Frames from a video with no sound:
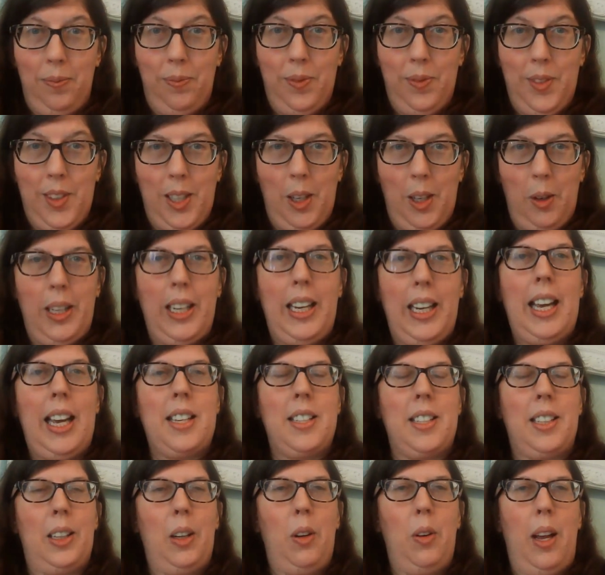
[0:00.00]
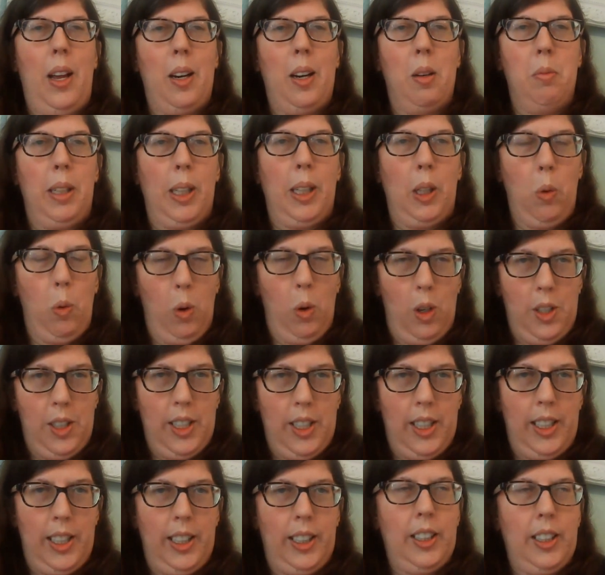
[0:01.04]
So he has to go down and be
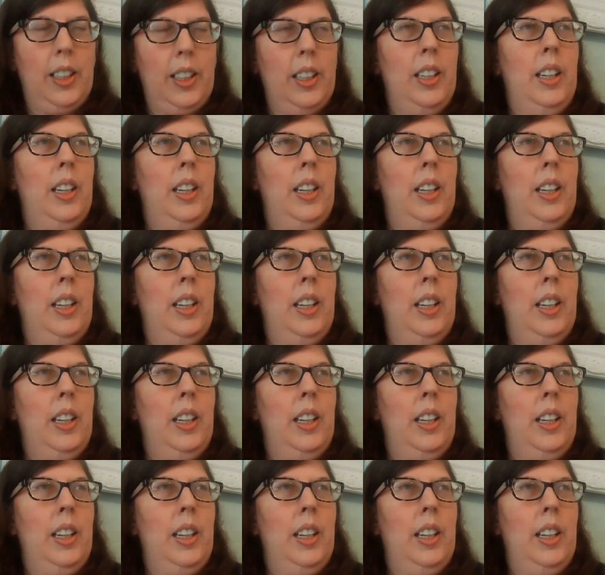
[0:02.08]
quarantined.